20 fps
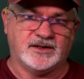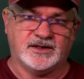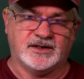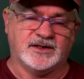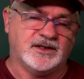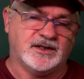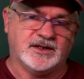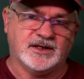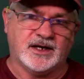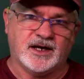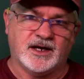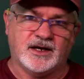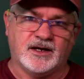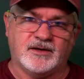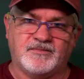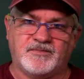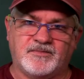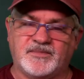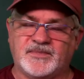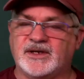the,
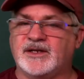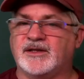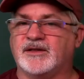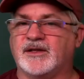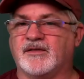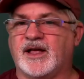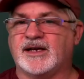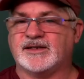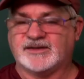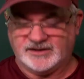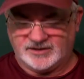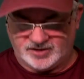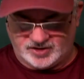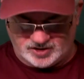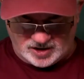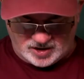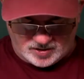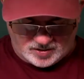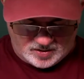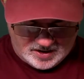um, in the lesson.
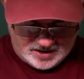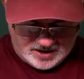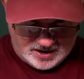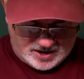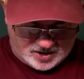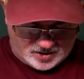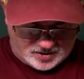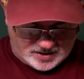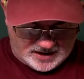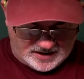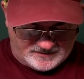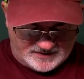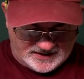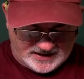So you have